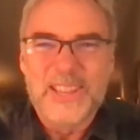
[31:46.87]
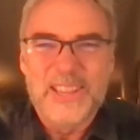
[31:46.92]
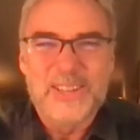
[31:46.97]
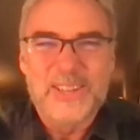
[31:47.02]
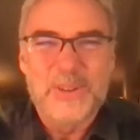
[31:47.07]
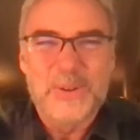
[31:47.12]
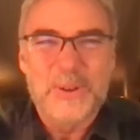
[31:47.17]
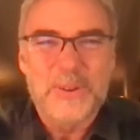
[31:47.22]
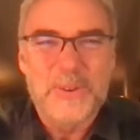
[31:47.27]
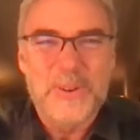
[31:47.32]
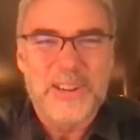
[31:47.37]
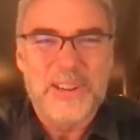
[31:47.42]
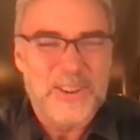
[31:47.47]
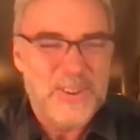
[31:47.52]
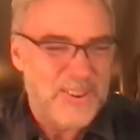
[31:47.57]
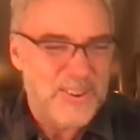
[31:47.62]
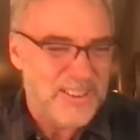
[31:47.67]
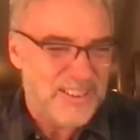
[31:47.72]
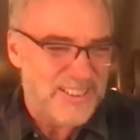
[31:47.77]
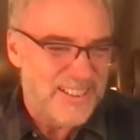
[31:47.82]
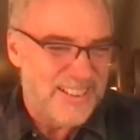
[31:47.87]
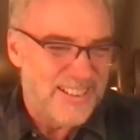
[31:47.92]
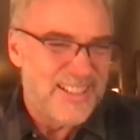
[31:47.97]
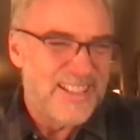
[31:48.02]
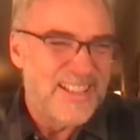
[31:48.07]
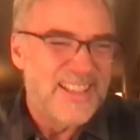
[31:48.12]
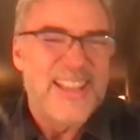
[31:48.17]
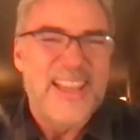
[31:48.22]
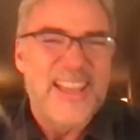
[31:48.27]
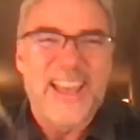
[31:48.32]
into a recorder,
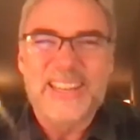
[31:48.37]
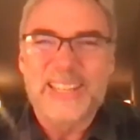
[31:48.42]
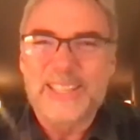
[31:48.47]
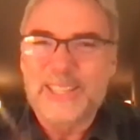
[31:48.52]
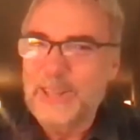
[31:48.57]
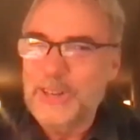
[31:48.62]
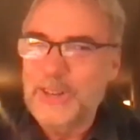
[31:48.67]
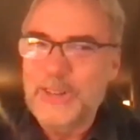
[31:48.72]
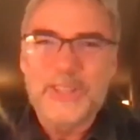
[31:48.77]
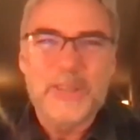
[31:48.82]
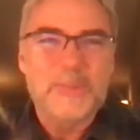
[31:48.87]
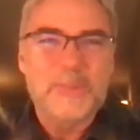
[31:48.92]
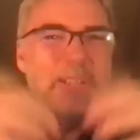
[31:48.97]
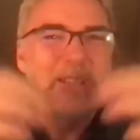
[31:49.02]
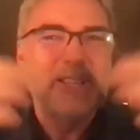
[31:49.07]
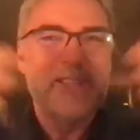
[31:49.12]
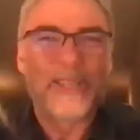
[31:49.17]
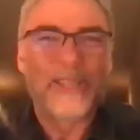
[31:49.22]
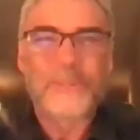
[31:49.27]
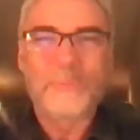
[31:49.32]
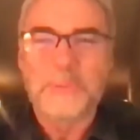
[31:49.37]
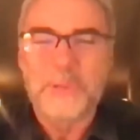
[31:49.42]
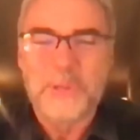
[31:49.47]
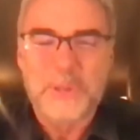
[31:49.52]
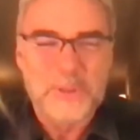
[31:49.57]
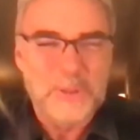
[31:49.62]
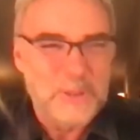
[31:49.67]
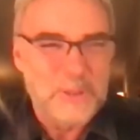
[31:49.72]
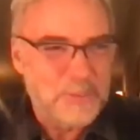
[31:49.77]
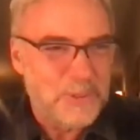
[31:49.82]
and he turned them into these
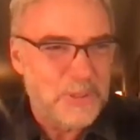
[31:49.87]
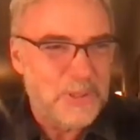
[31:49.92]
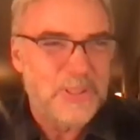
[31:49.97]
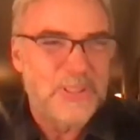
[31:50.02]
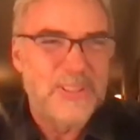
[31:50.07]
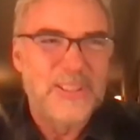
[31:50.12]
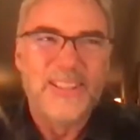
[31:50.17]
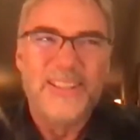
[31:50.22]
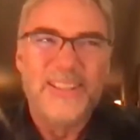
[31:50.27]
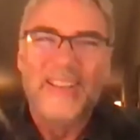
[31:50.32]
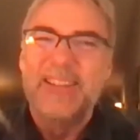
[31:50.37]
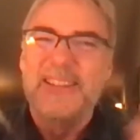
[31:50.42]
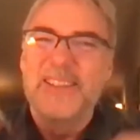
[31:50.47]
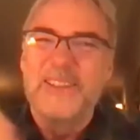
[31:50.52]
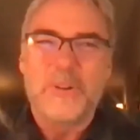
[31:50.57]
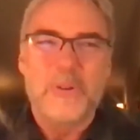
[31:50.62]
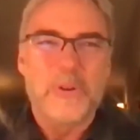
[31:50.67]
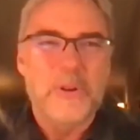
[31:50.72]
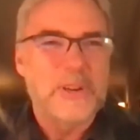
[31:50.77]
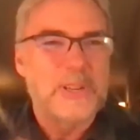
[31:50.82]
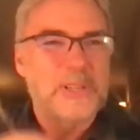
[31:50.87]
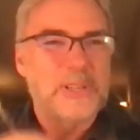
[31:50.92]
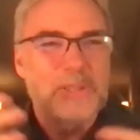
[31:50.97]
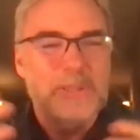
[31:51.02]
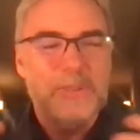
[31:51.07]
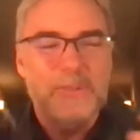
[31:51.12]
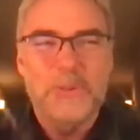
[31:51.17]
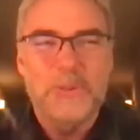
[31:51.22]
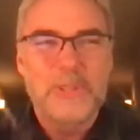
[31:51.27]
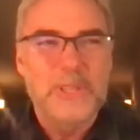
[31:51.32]
beautiful
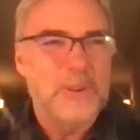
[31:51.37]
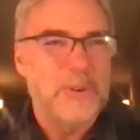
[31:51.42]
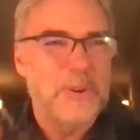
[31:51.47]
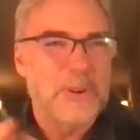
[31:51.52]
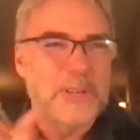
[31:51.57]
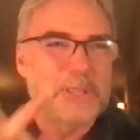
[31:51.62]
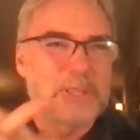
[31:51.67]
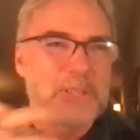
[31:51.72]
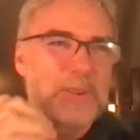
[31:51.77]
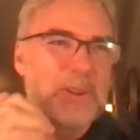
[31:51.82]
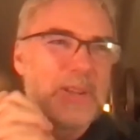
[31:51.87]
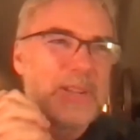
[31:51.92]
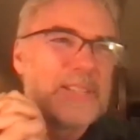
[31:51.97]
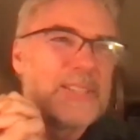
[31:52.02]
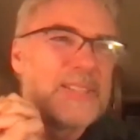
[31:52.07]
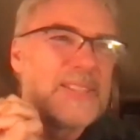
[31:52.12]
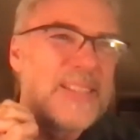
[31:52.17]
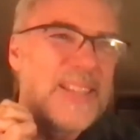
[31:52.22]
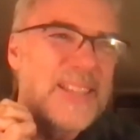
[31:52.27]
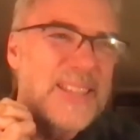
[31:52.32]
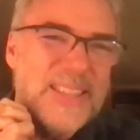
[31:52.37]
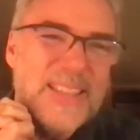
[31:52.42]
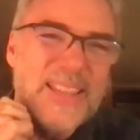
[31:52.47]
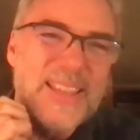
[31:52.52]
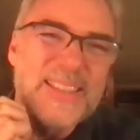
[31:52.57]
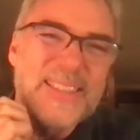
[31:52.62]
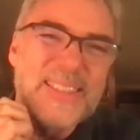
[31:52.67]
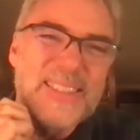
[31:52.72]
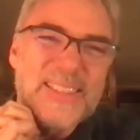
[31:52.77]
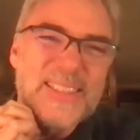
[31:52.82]
orchestra, fully orchestrated
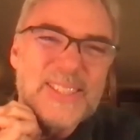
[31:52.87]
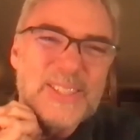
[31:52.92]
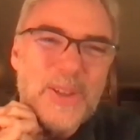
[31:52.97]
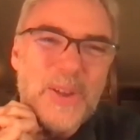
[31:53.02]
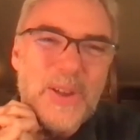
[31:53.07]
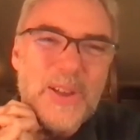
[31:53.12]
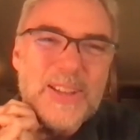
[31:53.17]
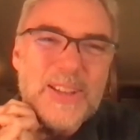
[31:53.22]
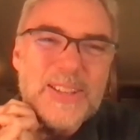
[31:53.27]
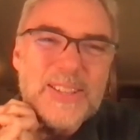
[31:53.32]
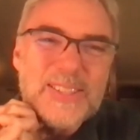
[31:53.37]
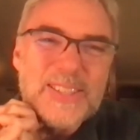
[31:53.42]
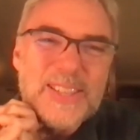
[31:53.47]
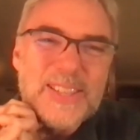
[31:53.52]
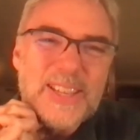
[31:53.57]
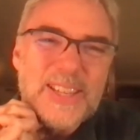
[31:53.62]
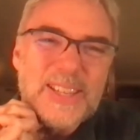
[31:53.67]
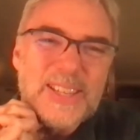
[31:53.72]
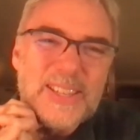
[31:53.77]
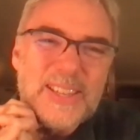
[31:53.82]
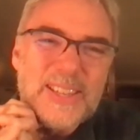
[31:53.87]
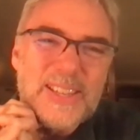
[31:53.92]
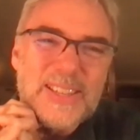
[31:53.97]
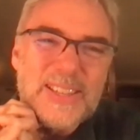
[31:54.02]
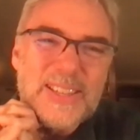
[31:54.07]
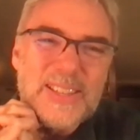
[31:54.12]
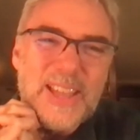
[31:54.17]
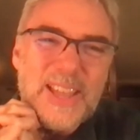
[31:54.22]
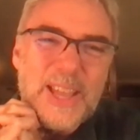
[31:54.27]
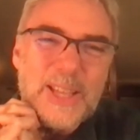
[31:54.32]
uh, songs, and uh,
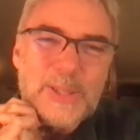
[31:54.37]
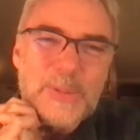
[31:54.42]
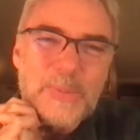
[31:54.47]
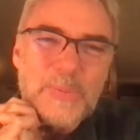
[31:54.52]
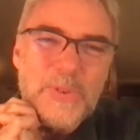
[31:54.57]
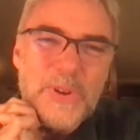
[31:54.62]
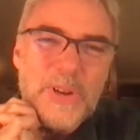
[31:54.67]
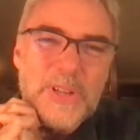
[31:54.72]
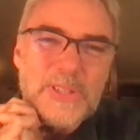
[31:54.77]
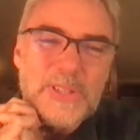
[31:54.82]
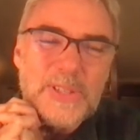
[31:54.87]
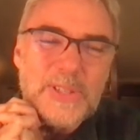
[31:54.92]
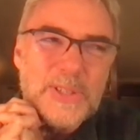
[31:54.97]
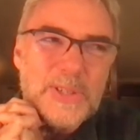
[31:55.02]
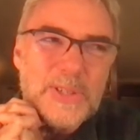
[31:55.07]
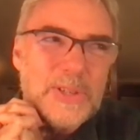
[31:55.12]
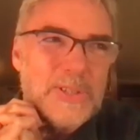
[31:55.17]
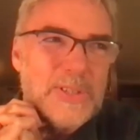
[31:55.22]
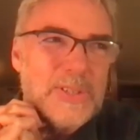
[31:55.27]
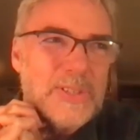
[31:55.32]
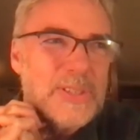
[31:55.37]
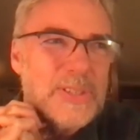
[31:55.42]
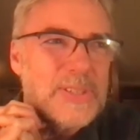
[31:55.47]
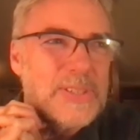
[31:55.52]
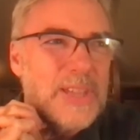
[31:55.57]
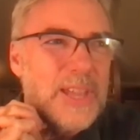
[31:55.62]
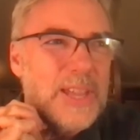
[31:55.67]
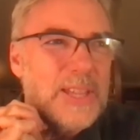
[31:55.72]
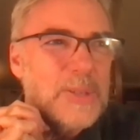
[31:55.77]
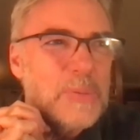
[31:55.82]
had some friends at church that
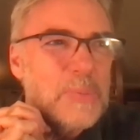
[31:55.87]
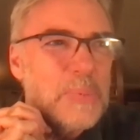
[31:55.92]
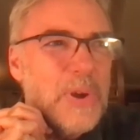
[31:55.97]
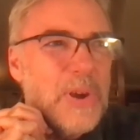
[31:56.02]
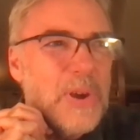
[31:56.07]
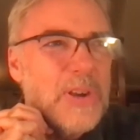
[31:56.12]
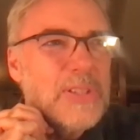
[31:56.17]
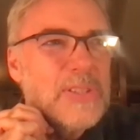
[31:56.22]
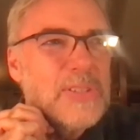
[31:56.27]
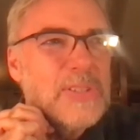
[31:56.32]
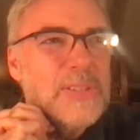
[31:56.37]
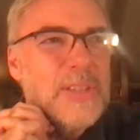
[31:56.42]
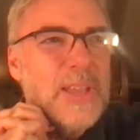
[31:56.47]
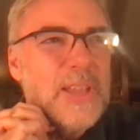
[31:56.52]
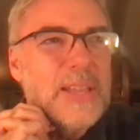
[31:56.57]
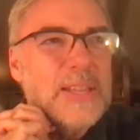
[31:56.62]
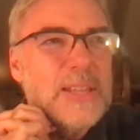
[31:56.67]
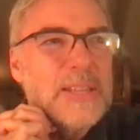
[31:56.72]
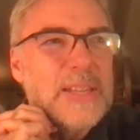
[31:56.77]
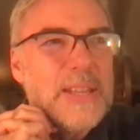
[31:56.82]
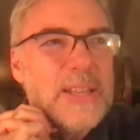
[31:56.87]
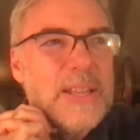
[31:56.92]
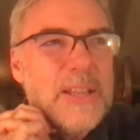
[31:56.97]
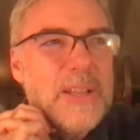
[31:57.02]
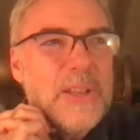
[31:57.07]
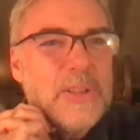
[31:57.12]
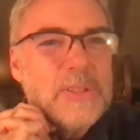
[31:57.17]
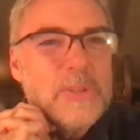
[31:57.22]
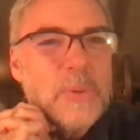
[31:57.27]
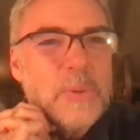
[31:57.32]
sang the parts, and
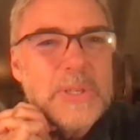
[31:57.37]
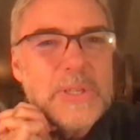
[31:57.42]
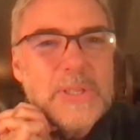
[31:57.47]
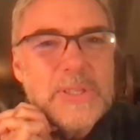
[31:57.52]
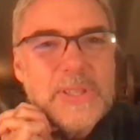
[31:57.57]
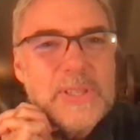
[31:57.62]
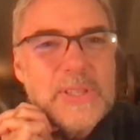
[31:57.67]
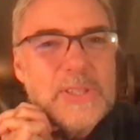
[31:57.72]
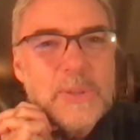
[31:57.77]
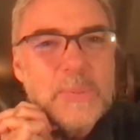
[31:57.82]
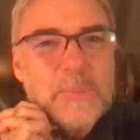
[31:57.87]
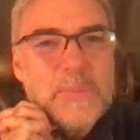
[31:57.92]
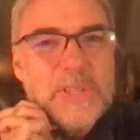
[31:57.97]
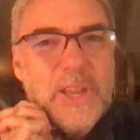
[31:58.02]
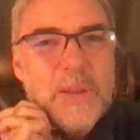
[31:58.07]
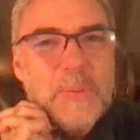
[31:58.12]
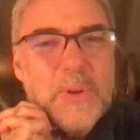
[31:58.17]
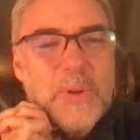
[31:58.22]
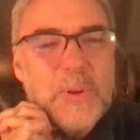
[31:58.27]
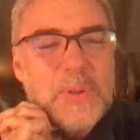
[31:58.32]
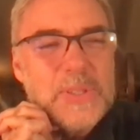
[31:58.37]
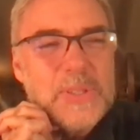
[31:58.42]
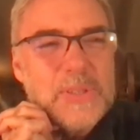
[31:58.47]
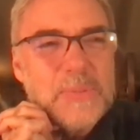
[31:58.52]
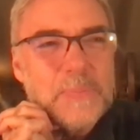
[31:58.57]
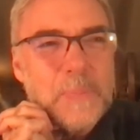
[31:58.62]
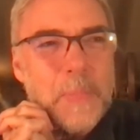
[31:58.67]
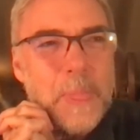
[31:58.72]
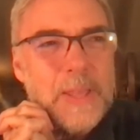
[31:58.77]
so we just did some demos.